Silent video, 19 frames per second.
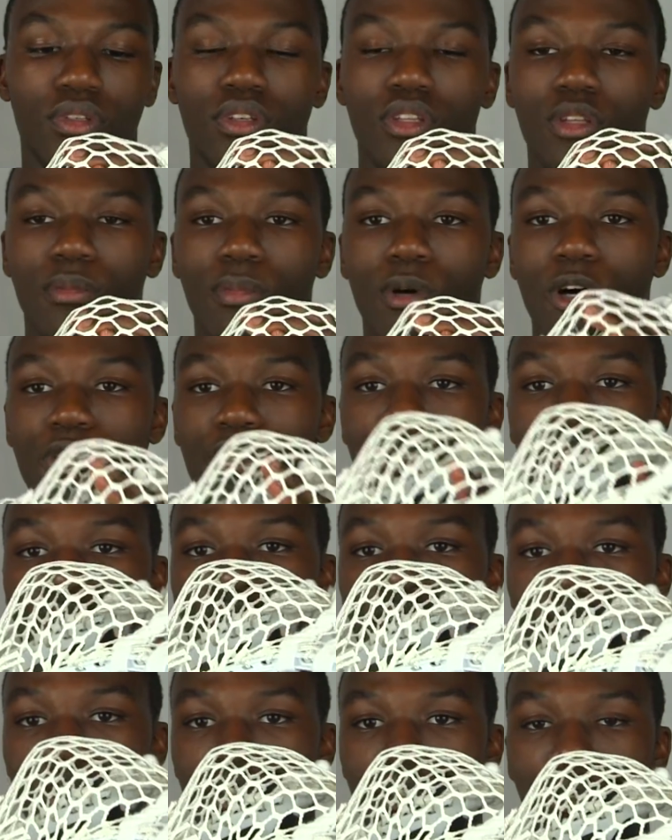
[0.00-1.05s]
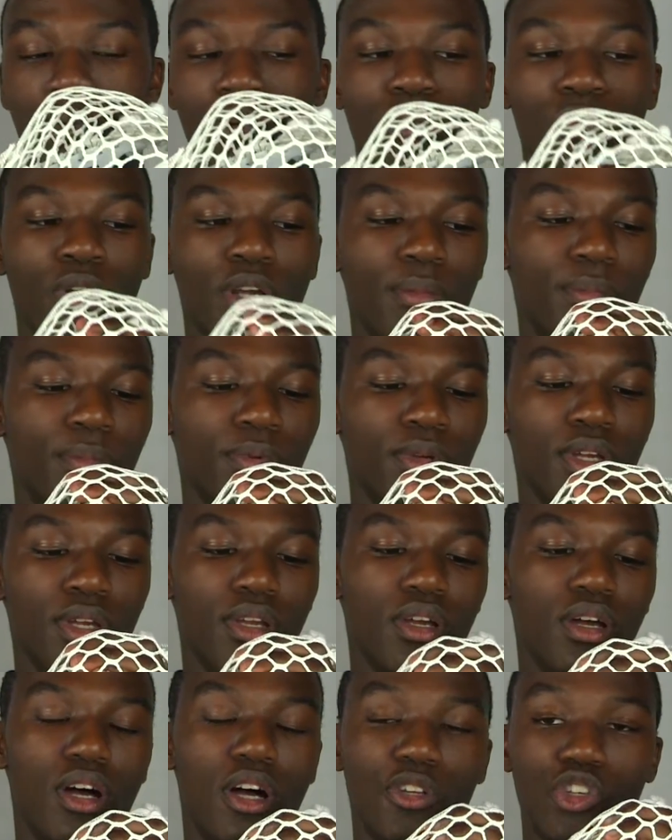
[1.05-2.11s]
the ball just tends to grip
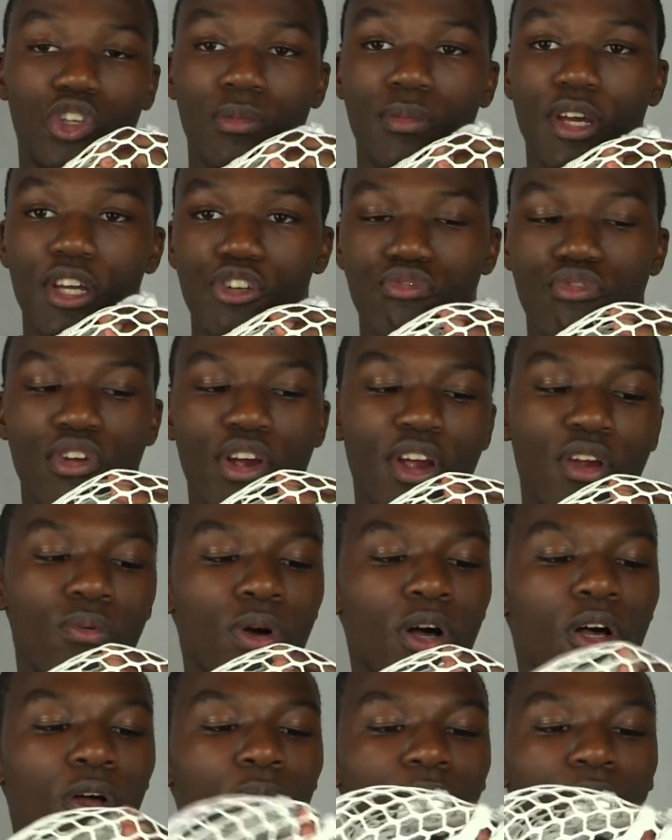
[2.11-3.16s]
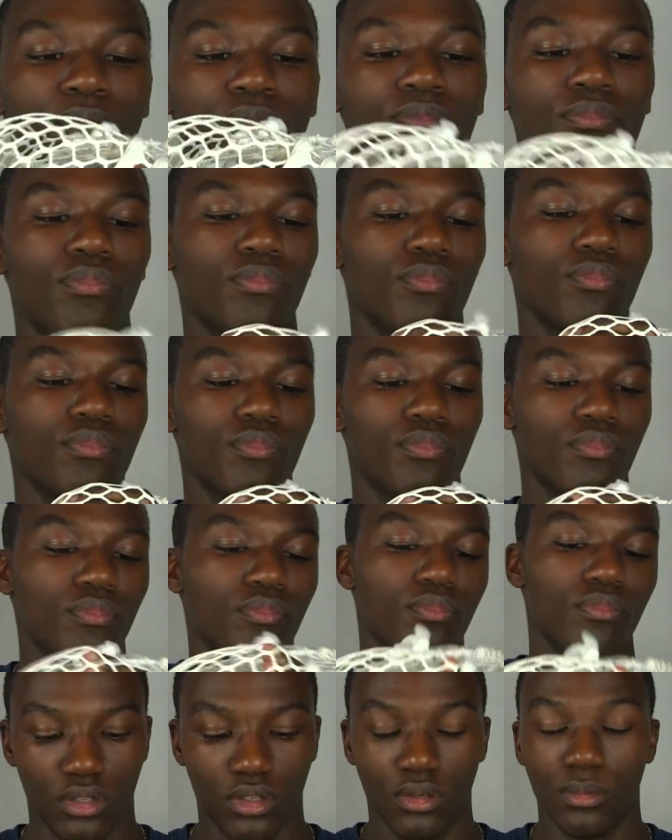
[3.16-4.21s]
onto the mesh very well.
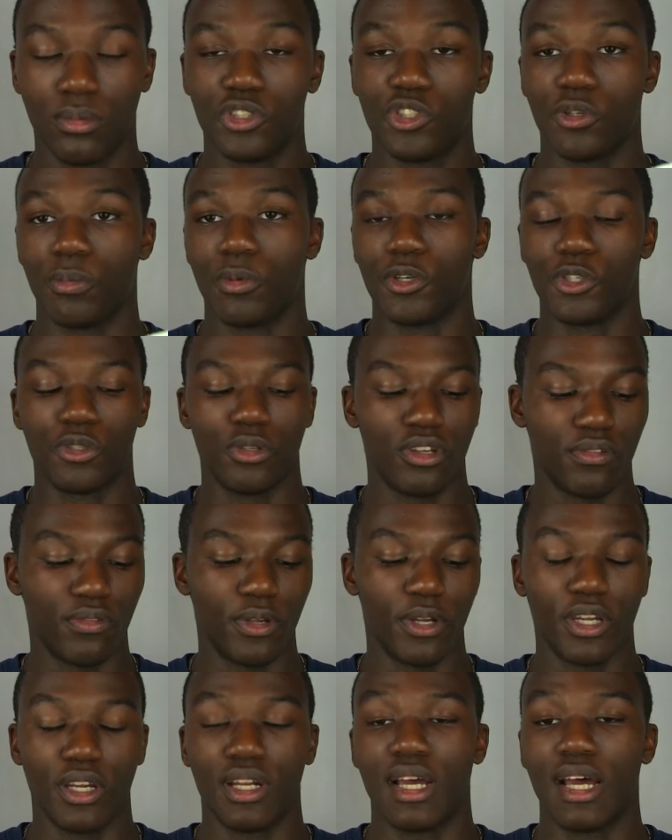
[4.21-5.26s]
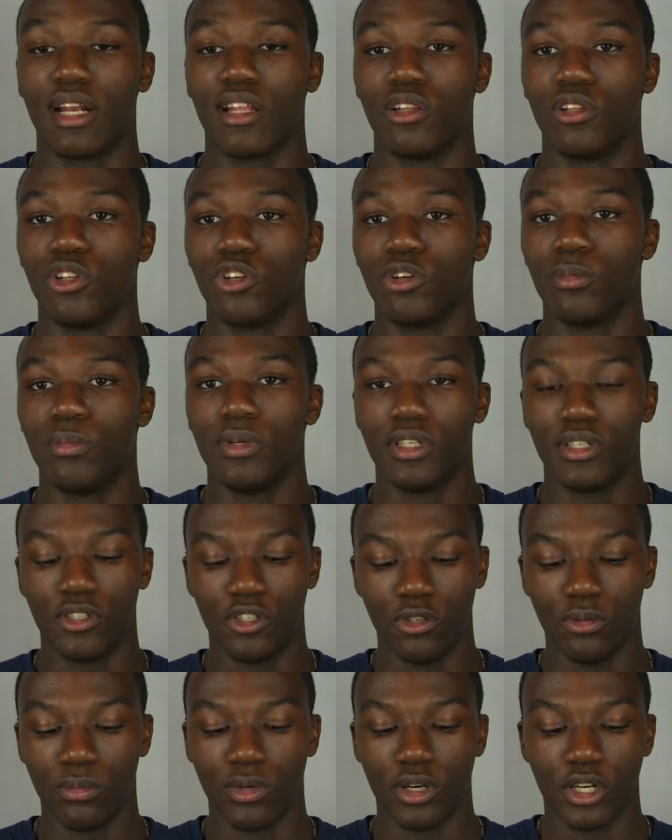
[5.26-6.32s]
So personally, I feel like it had a little bit
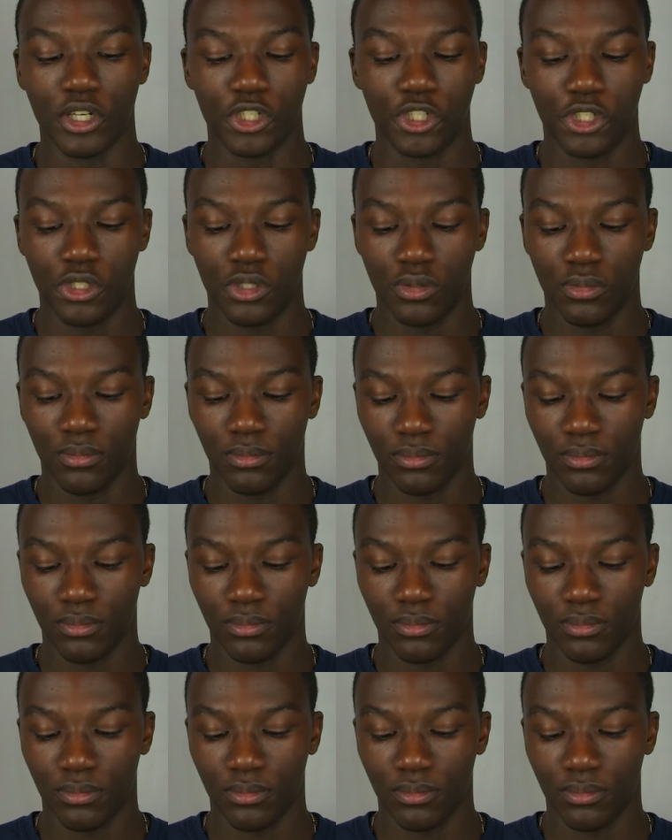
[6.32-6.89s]
too much